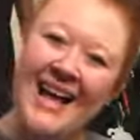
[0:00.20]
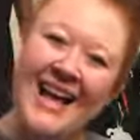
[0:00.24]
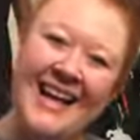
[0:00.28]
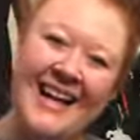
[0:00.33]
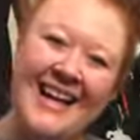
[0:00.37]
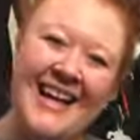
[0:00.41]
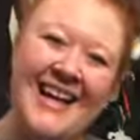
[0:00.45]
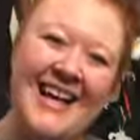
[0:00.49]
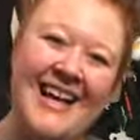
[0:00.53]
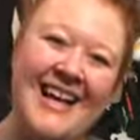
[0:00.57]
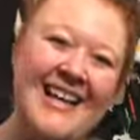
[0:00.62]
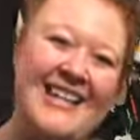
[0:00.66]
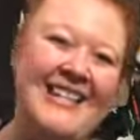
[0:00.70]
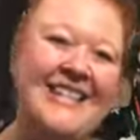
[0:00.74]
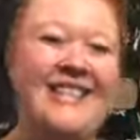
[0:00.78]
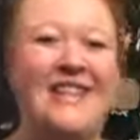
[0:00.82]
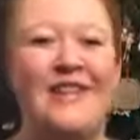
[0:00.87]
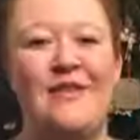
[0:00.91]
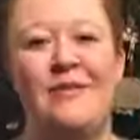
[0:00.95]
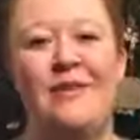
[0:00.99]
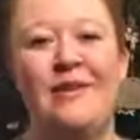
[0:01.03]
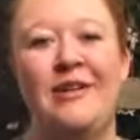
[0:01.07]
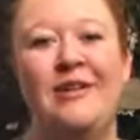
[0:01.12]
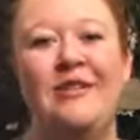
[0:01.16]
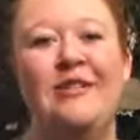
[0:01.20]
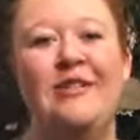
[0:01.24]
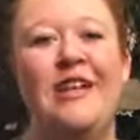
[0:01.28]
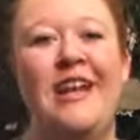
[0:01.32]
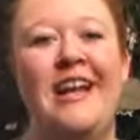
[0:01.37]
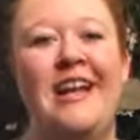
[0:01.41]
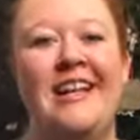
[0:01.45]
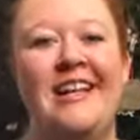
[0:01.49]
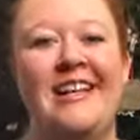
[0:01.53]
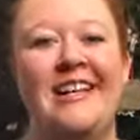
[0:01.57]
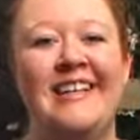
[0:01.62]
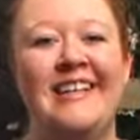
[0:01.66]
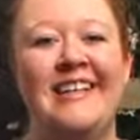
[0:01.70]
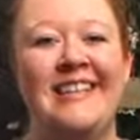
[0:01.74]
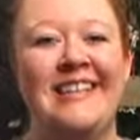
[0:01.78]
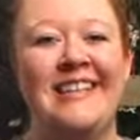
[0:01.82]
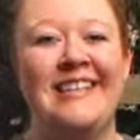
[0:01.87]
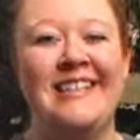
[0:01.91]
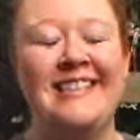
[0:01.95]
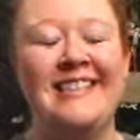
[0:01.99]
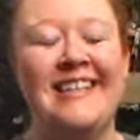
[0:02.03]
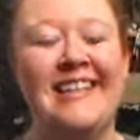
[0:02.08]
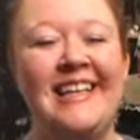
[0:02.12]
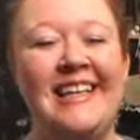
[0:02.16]
Hi guys, Love Book Triangle
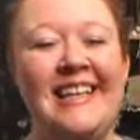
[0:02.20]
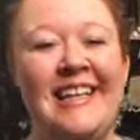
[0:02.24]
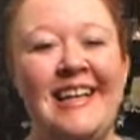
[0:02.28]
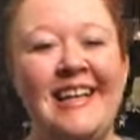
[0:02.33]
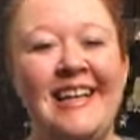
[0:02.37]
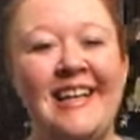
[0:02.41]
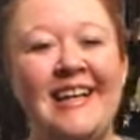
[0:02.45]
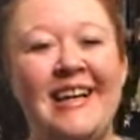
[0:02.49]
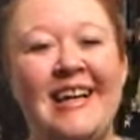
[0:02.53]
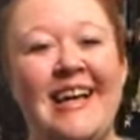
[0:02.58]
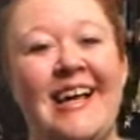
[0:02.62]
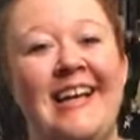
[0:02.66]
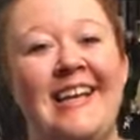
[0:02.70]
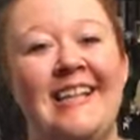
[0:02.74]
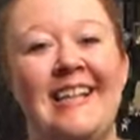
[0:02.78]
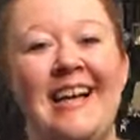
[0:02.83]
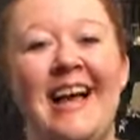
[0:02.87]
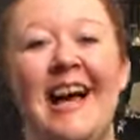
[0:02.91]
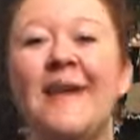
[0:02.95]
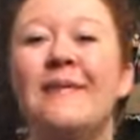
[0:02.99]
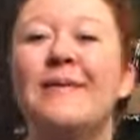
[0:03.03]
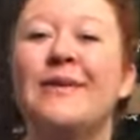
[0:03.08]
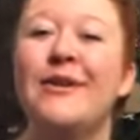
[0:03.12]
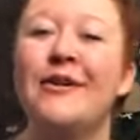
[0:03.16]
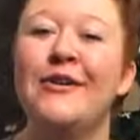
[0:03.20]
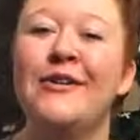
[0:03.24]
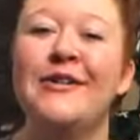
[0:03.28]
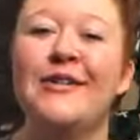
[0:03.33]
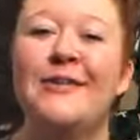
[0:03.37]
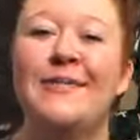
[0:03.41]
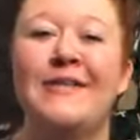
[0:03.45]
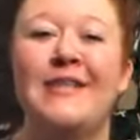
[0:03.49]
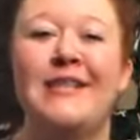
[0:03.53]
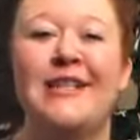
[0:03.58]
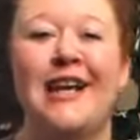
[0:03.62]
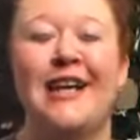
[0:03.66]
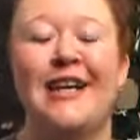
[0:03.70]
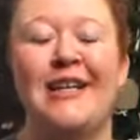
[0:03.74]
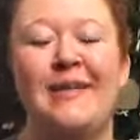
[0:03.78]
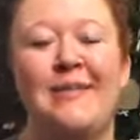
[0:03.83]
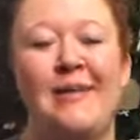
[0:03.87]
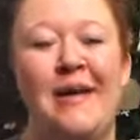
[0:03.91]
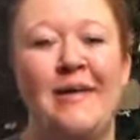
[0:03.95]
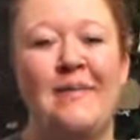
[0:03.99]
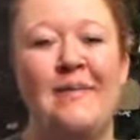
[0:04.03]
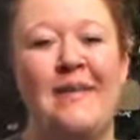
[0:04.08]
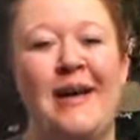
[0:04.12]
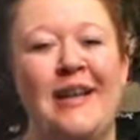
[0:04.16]
Lindsey here and I'm going to be talking
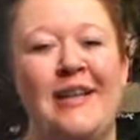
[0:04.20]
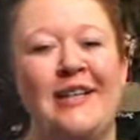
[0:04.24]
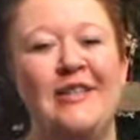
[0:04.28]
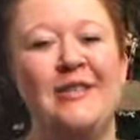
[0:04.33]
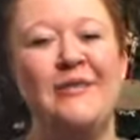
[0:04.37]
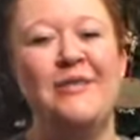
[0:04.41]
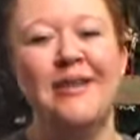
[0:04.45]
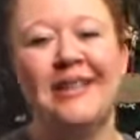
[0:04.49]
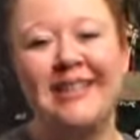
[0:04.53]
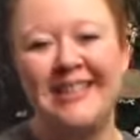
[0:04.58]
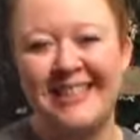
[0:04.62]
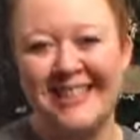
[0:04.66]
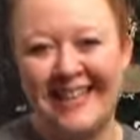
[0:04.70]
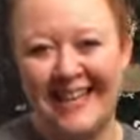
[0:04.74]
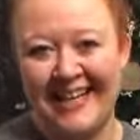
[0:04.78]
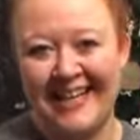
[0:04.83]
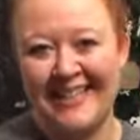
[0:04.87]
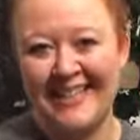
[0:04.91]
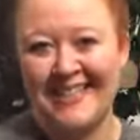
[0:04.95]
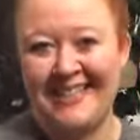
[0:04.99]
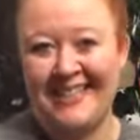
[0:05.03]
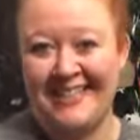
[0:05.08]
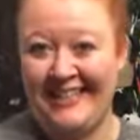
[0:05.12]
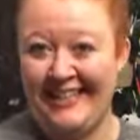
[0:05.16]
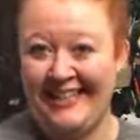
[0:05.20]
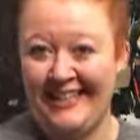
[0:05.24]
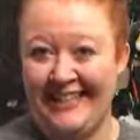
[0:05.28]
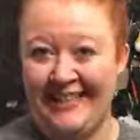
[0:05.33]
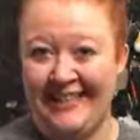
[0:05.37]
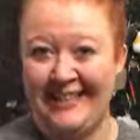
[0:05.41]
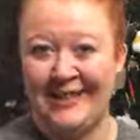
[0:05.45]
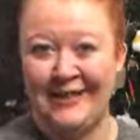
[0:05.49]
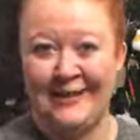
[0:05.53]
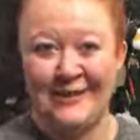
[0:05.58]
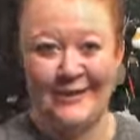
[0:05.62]
about my 2019